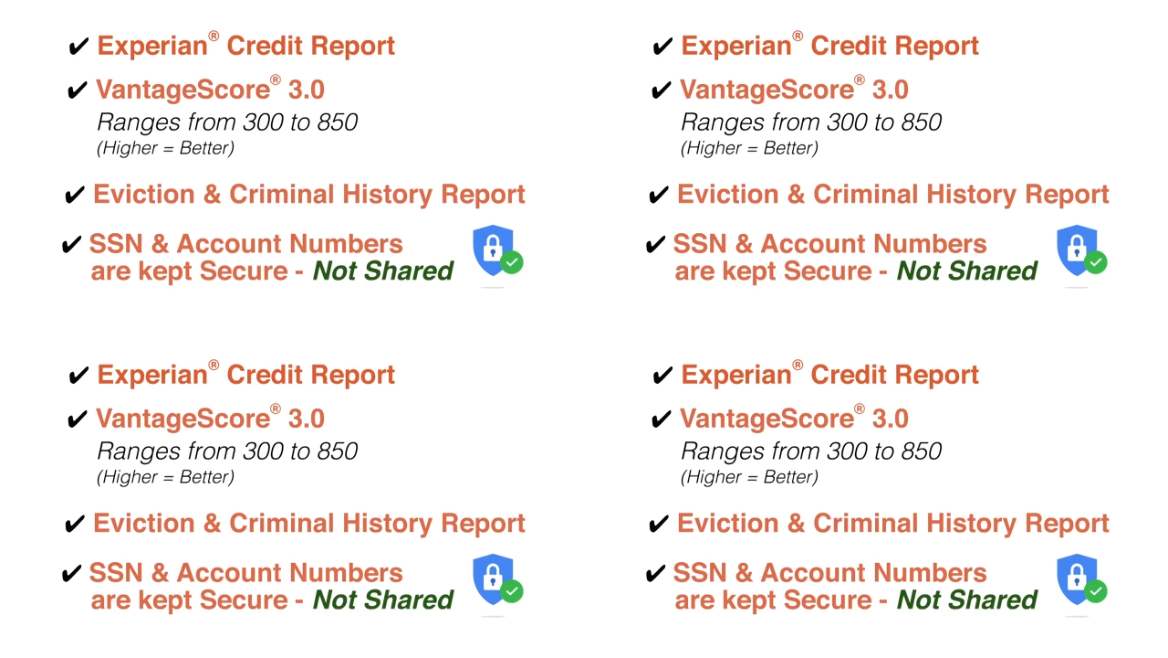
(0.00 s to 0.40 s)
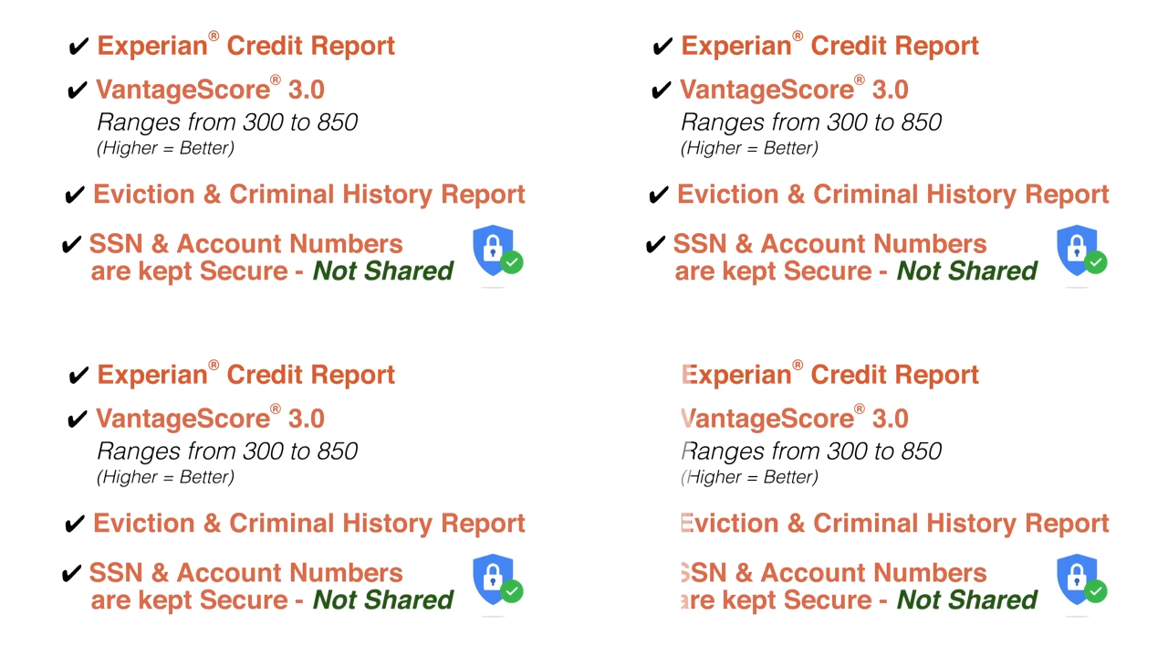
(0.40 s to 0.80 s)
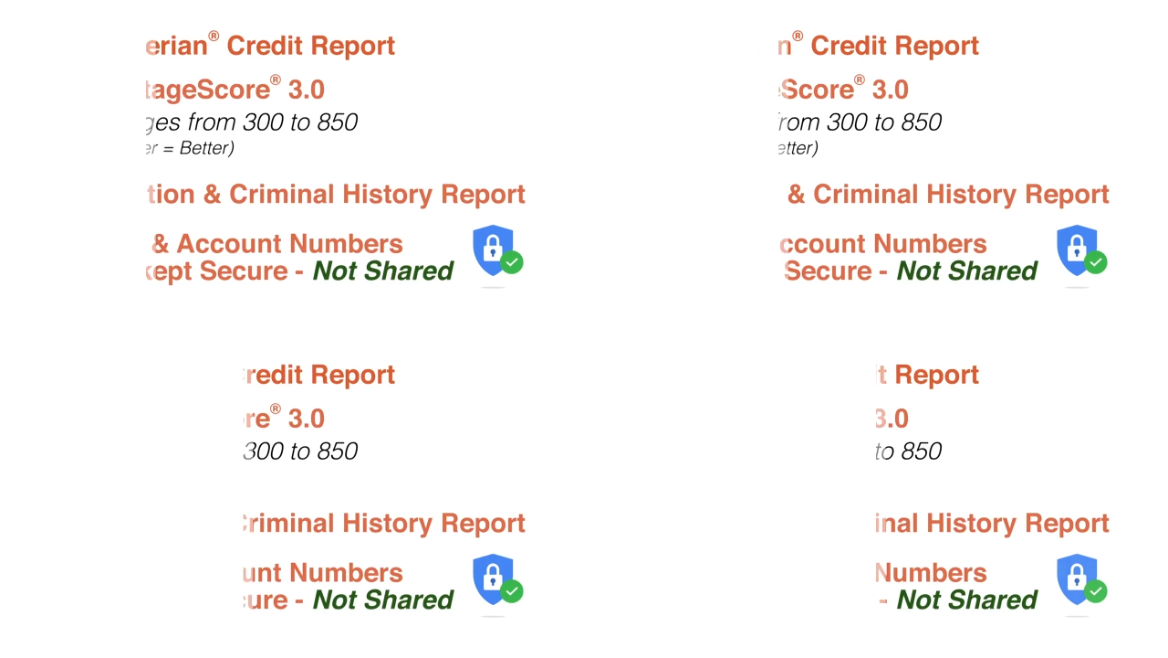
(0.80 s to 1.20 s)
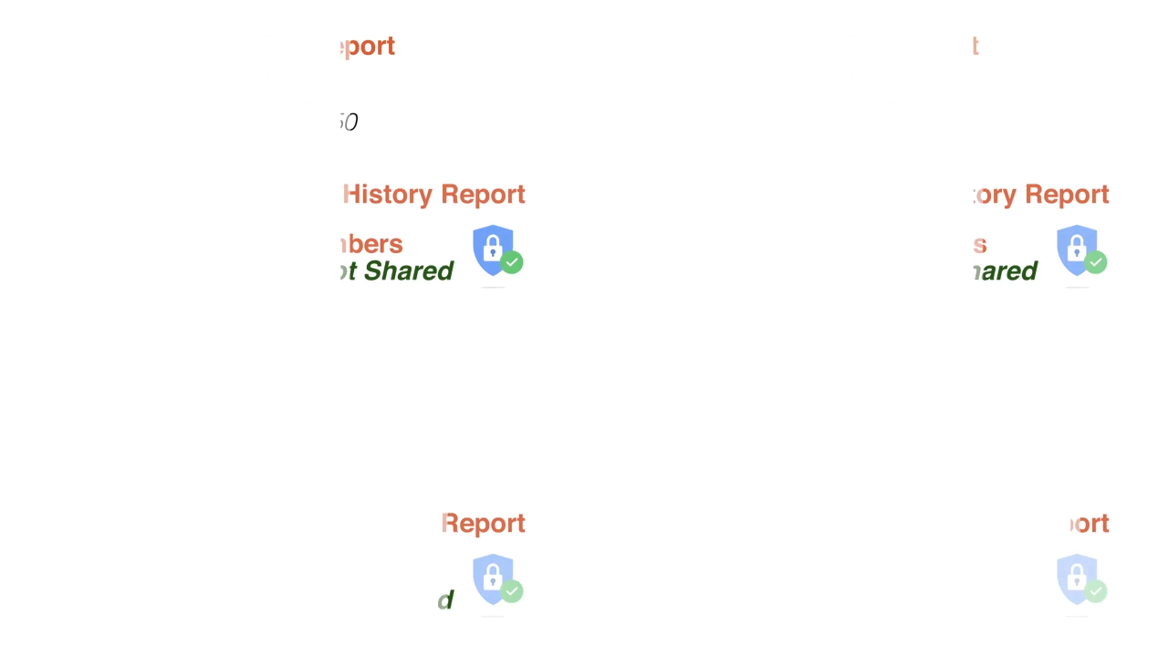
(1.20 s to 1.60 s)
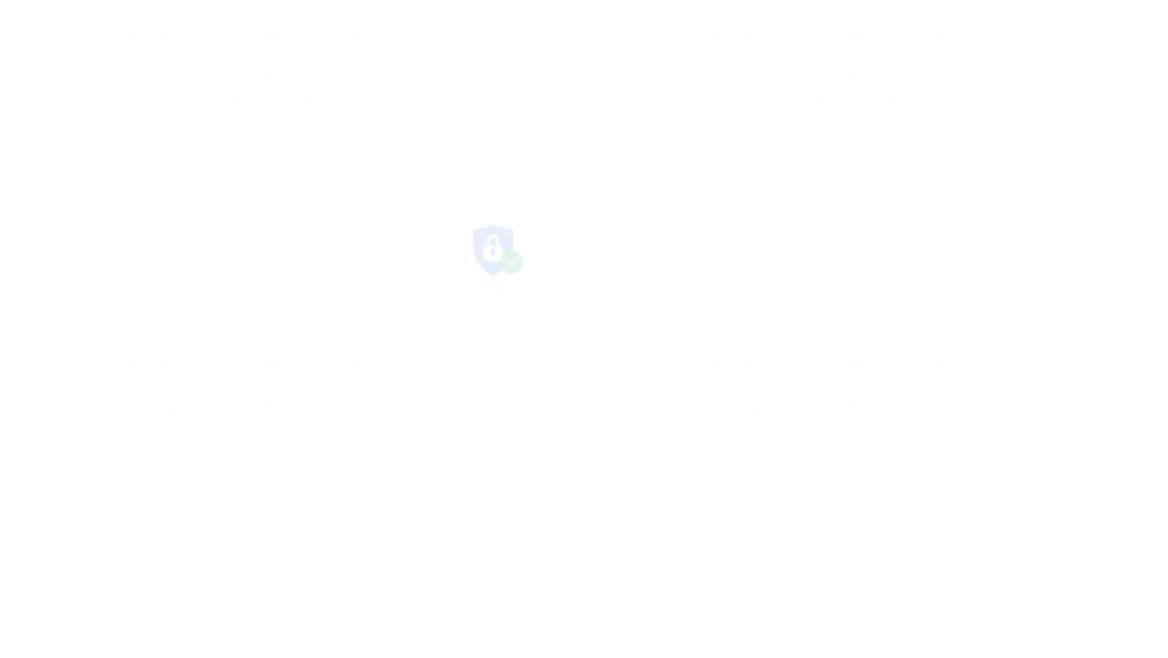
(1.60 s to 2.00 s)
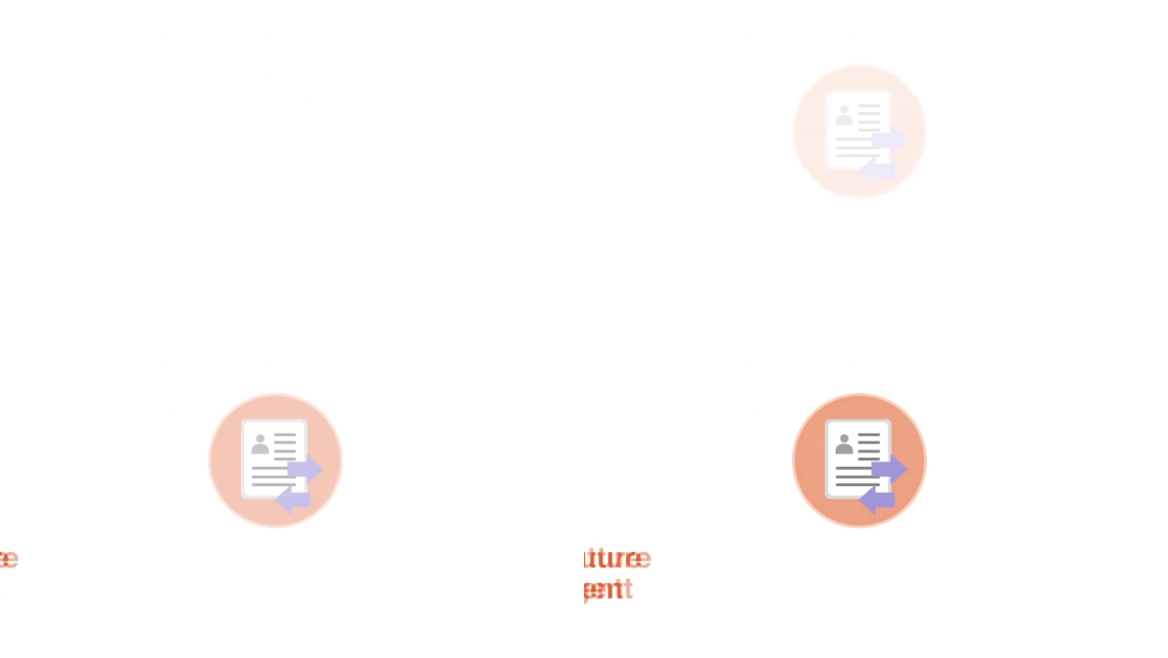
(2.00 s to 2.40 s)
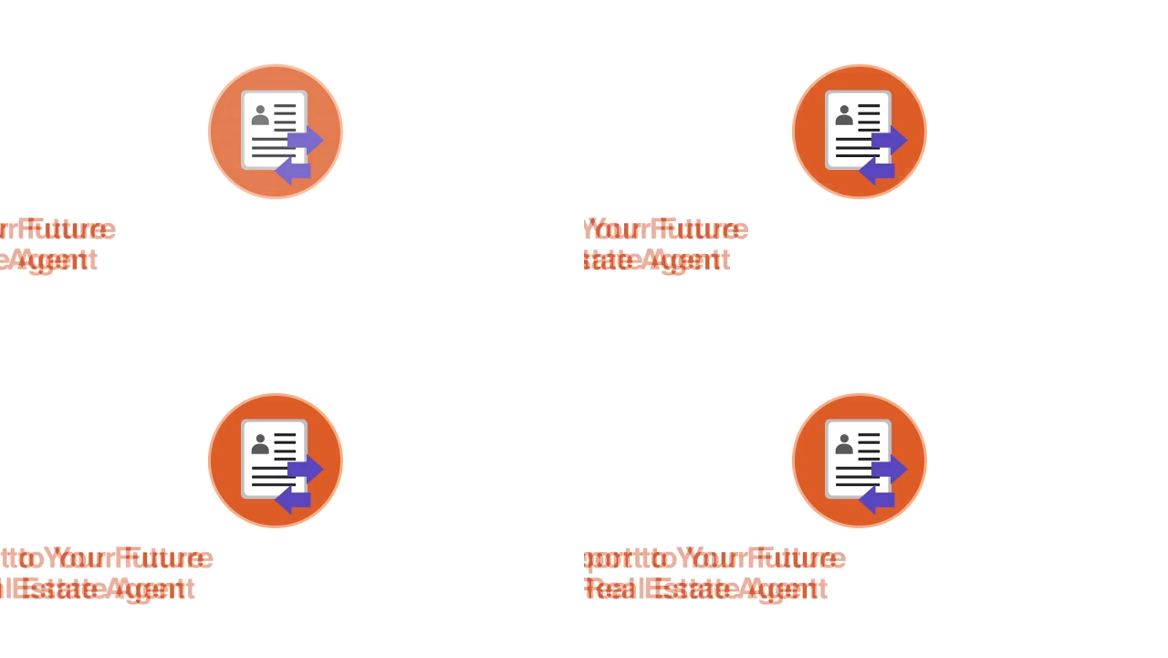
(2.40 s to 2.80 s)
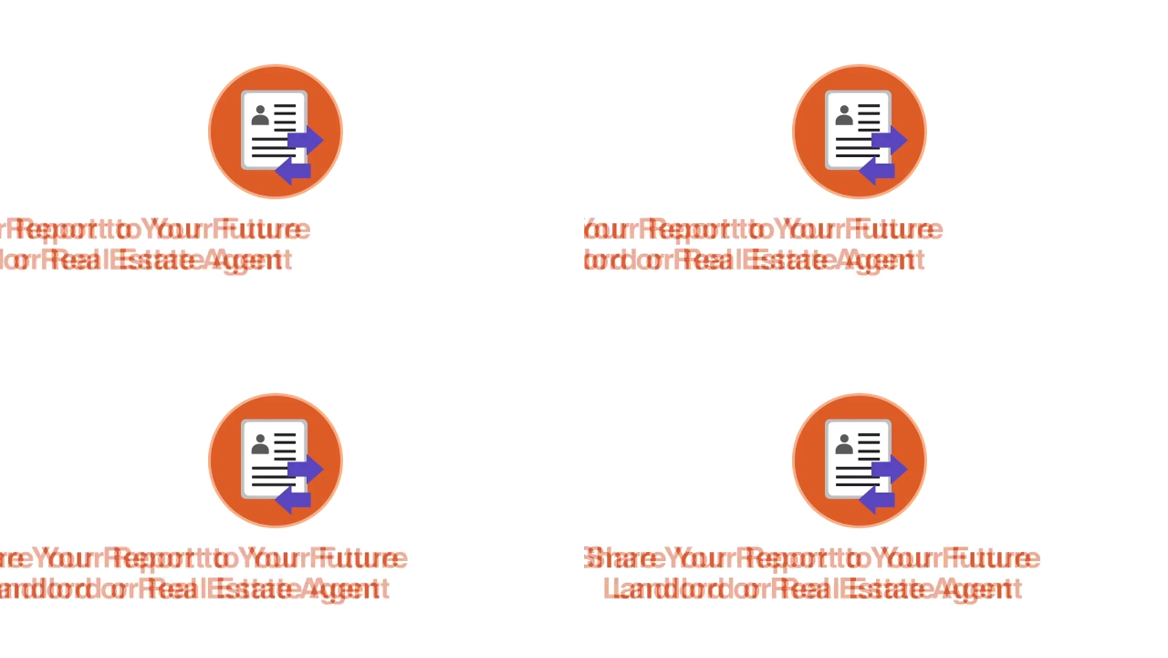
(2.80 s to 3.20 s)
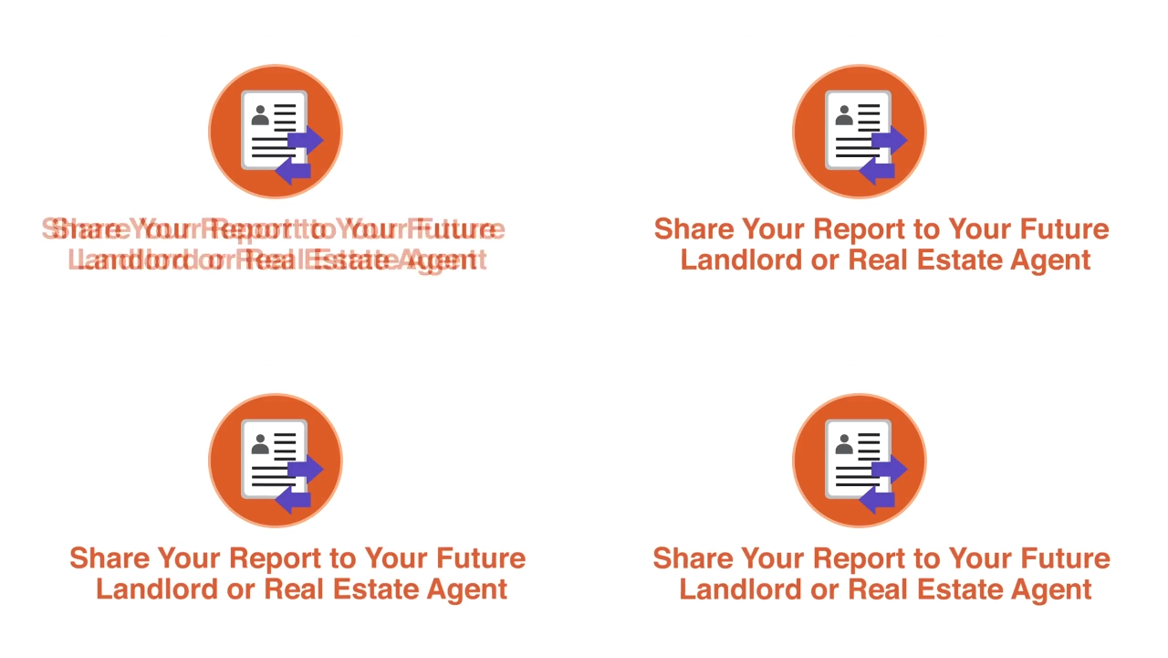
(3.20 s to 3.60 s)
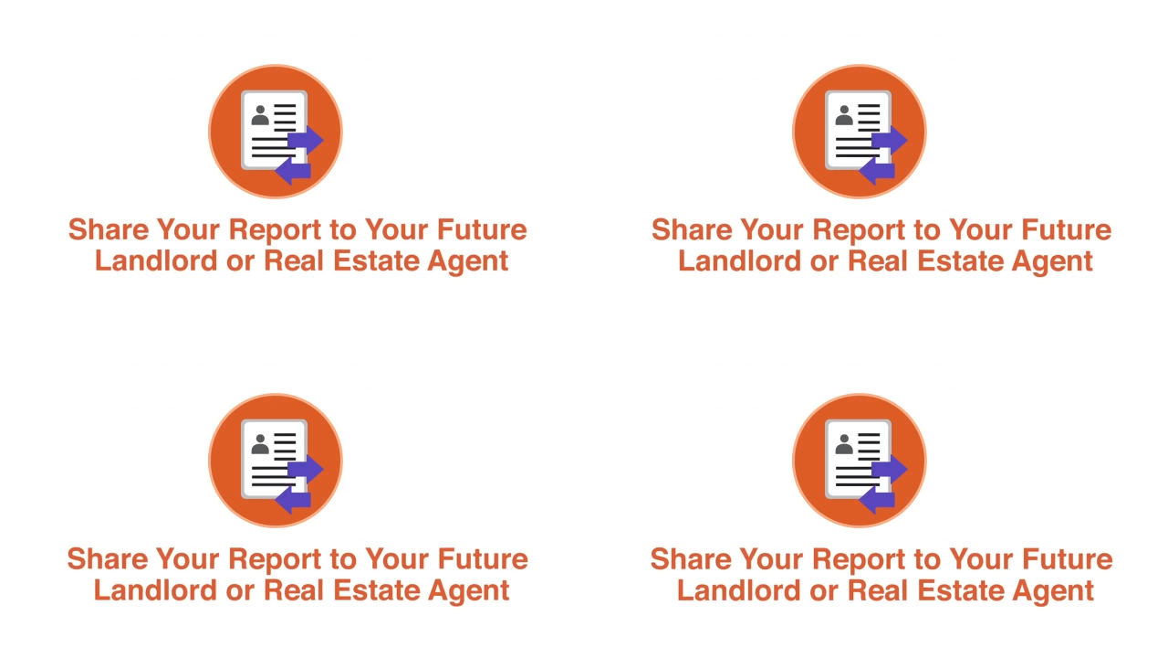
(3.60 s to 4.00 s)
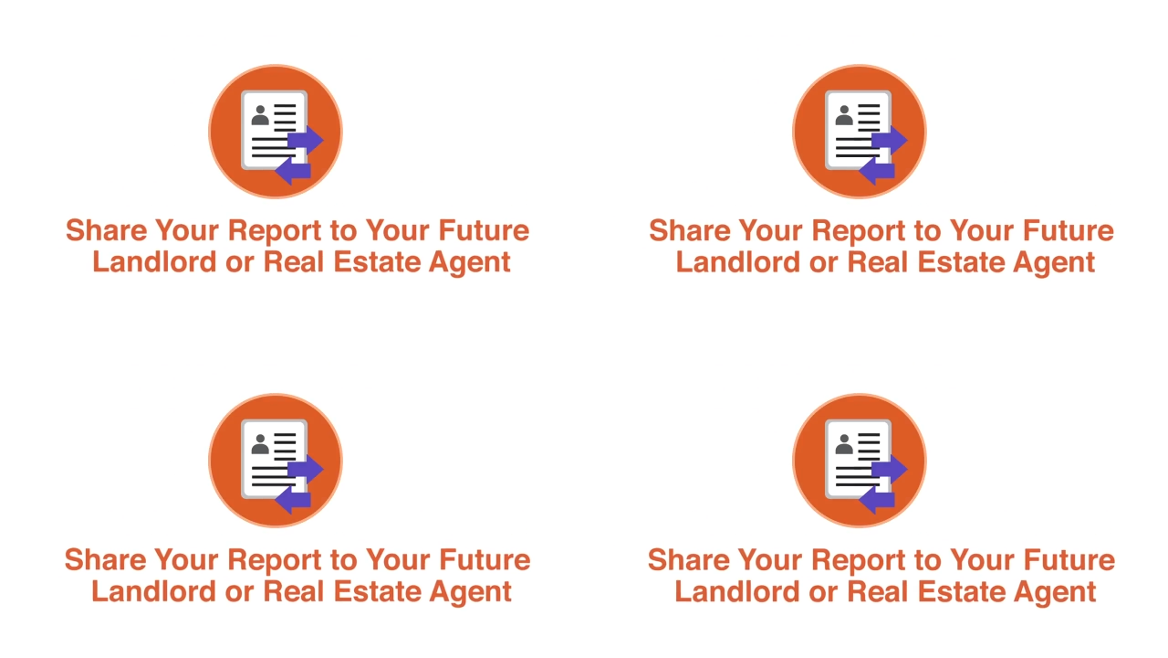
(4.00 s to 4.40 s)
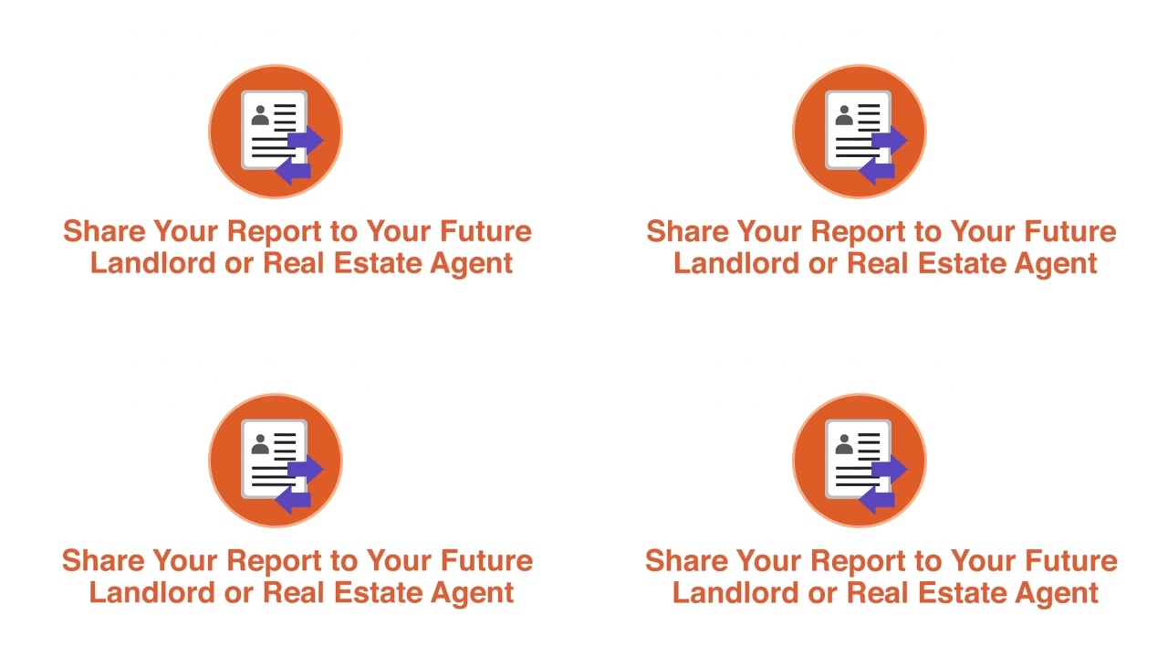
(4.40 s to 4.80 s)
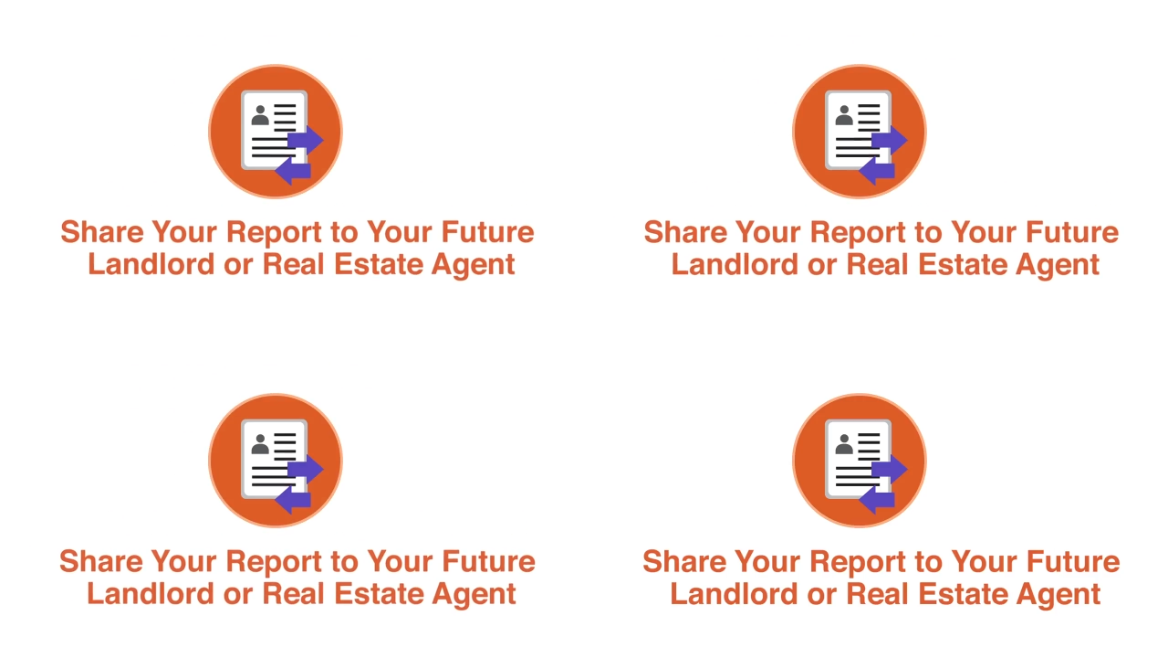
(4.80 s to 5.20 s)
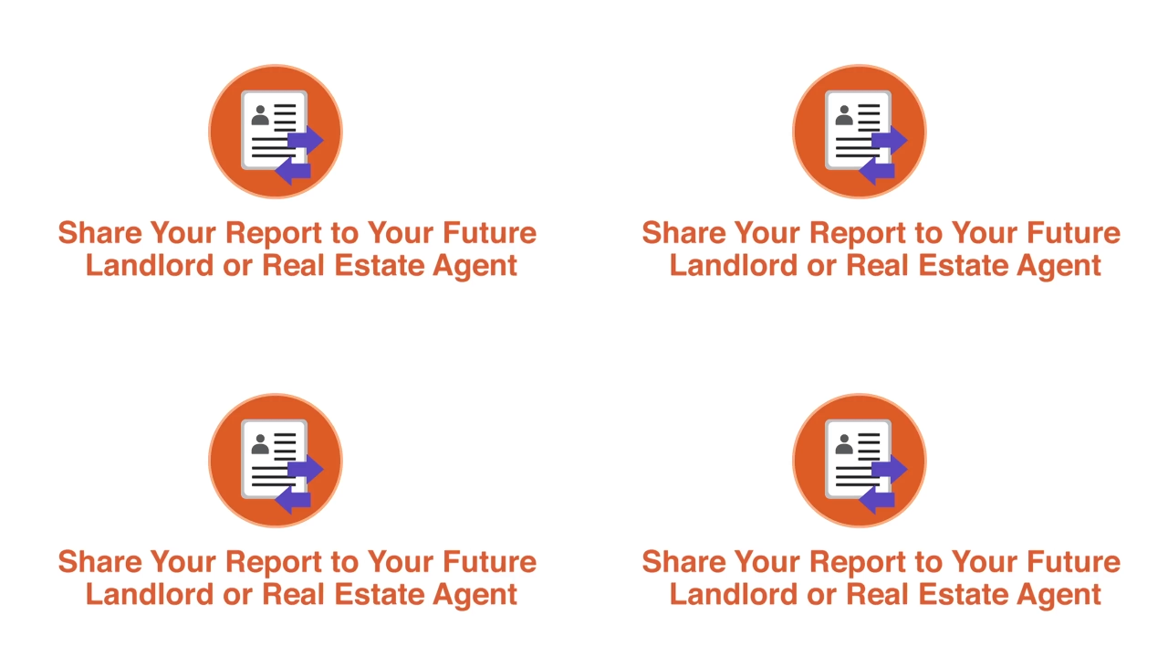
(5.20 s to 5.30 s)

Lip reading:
[unreadable: no face in view]